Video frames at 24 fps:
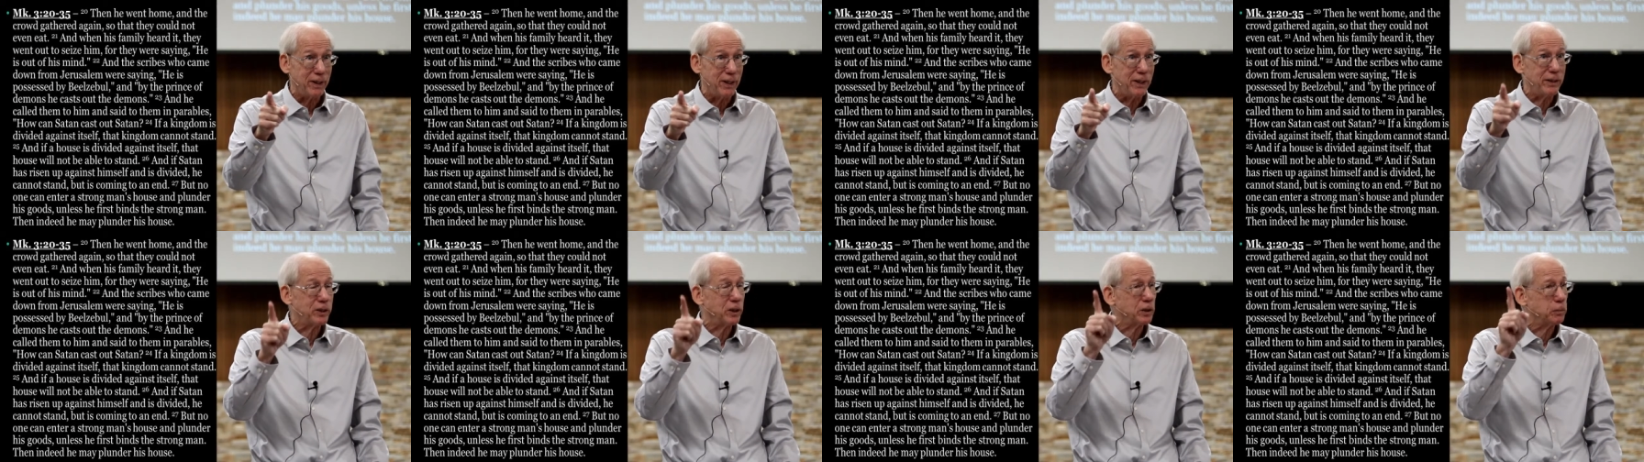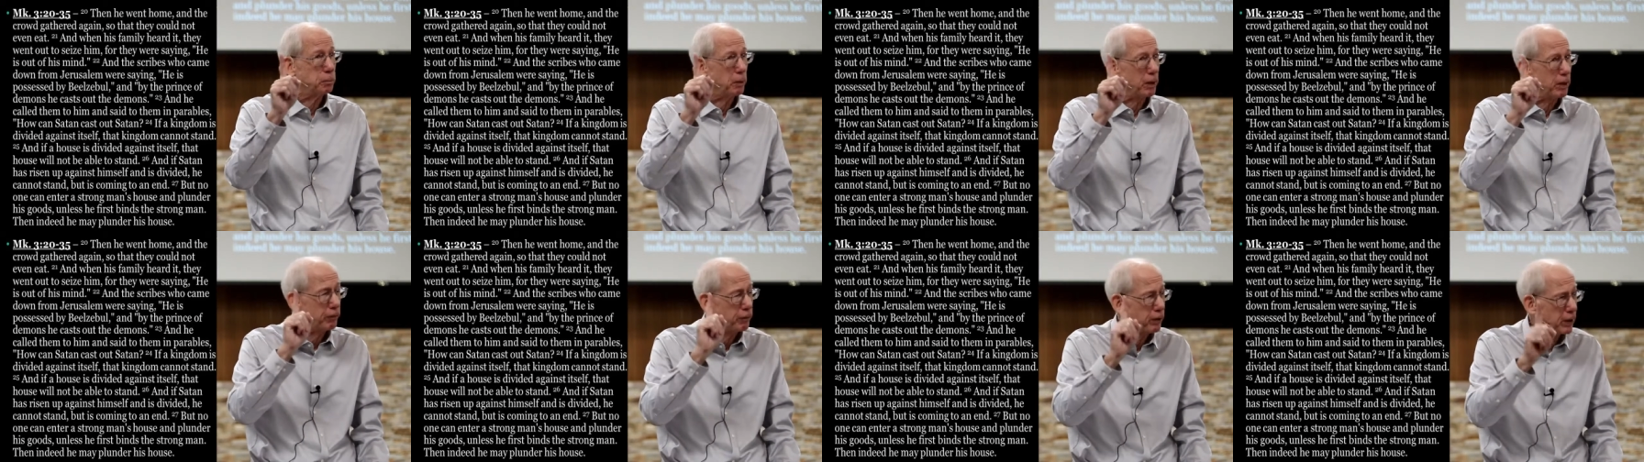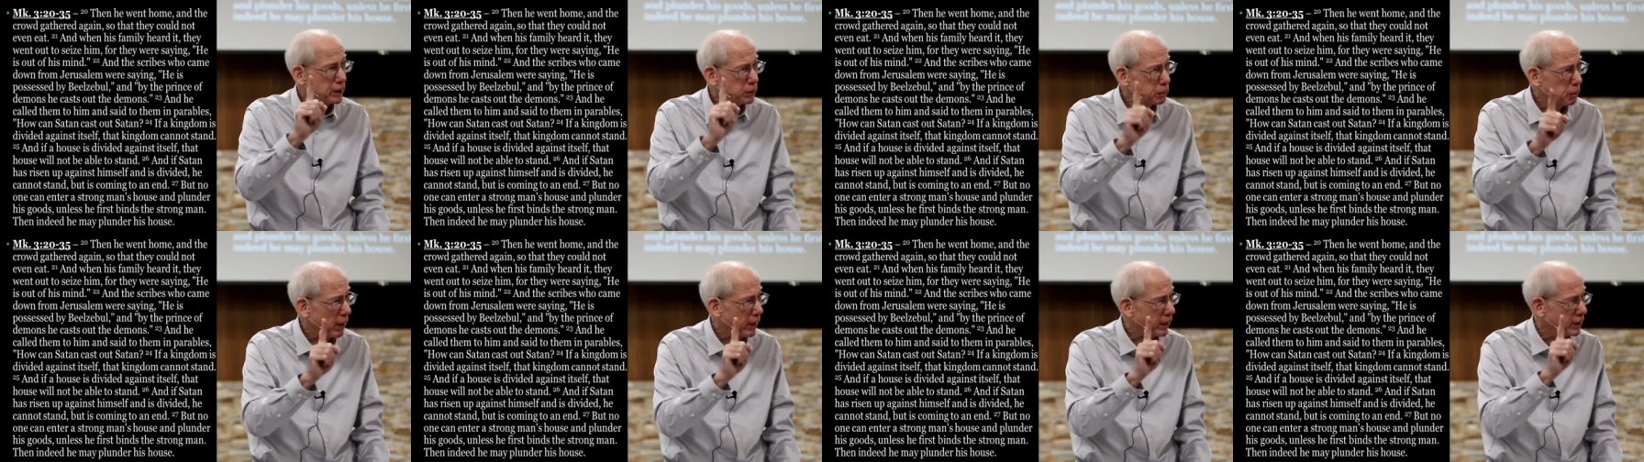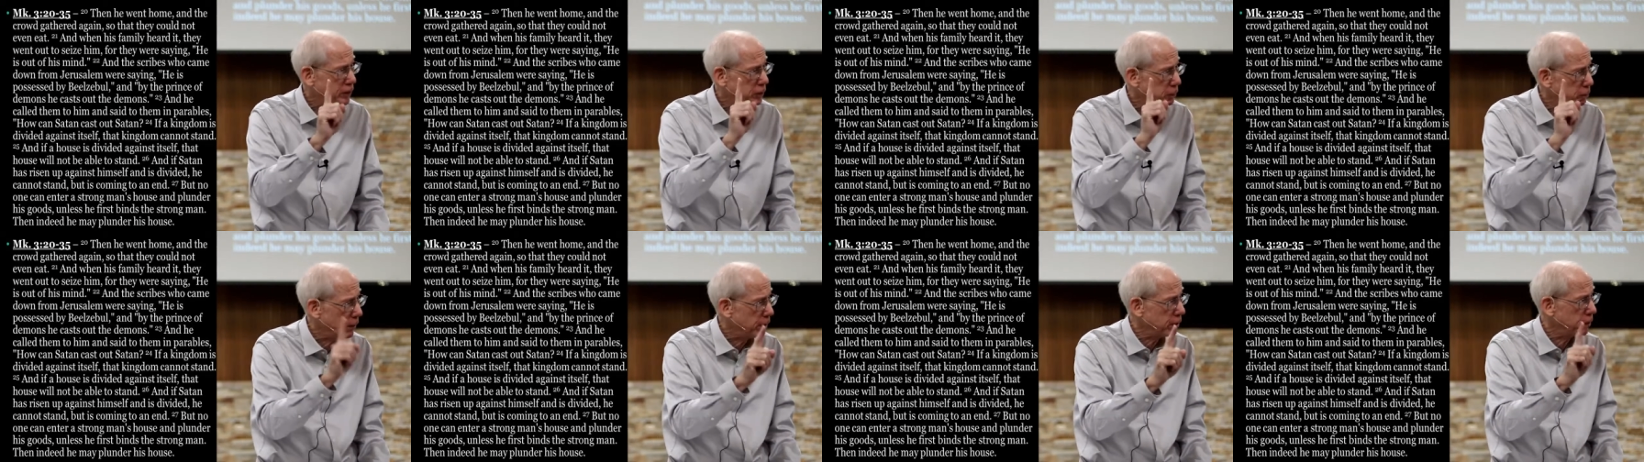he says, but if it is by
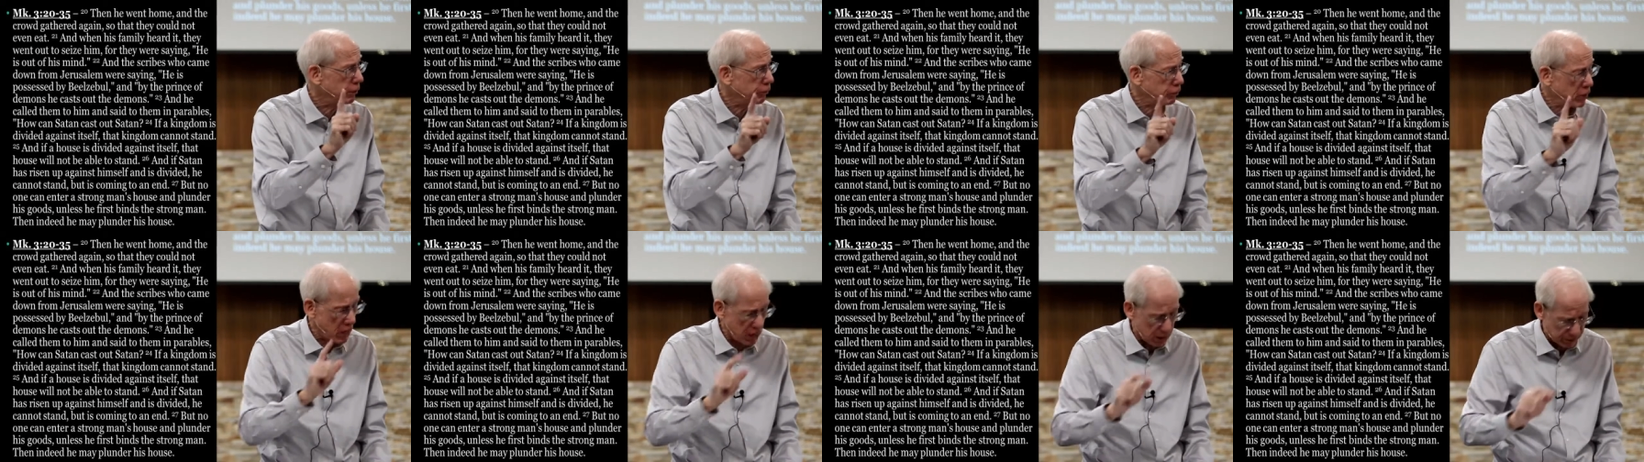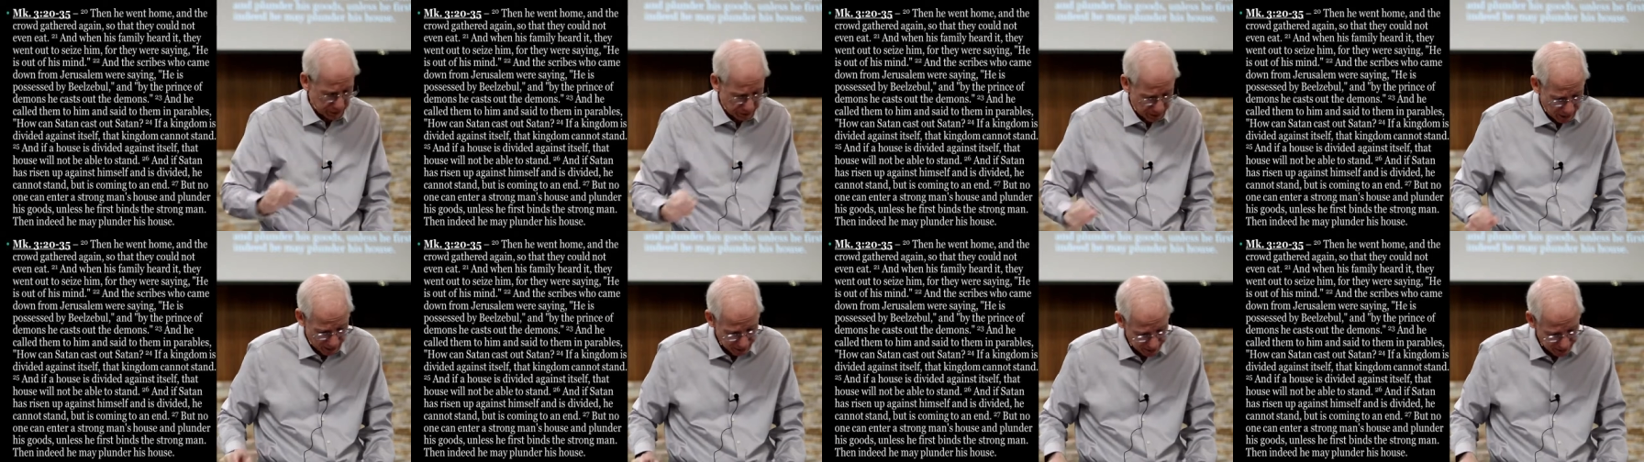the Spirit of God